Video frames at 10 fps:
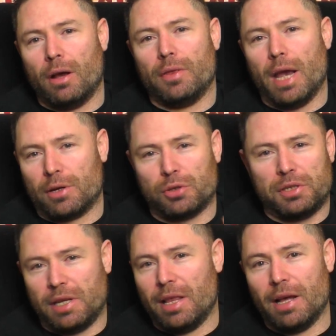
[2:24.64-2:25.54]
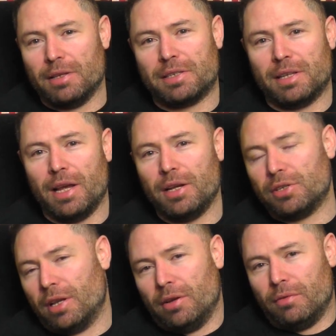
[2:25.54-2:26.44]
They actually say that on
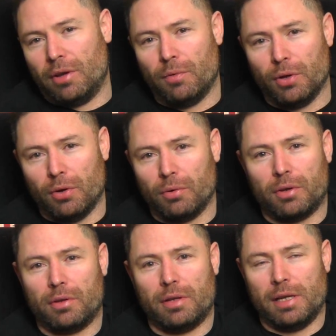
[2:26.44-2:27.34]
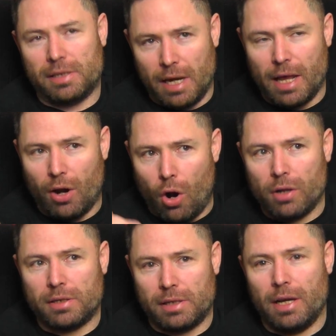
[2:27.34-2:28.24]
stage. They really don't. They say that
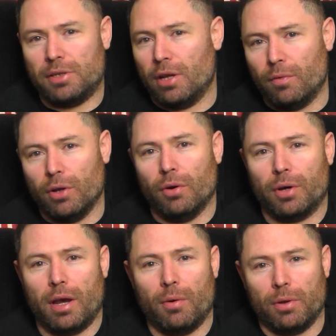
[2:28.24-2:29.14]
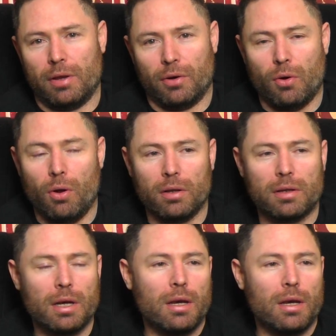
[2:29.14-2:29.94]
on stage. They really don't care what they're called.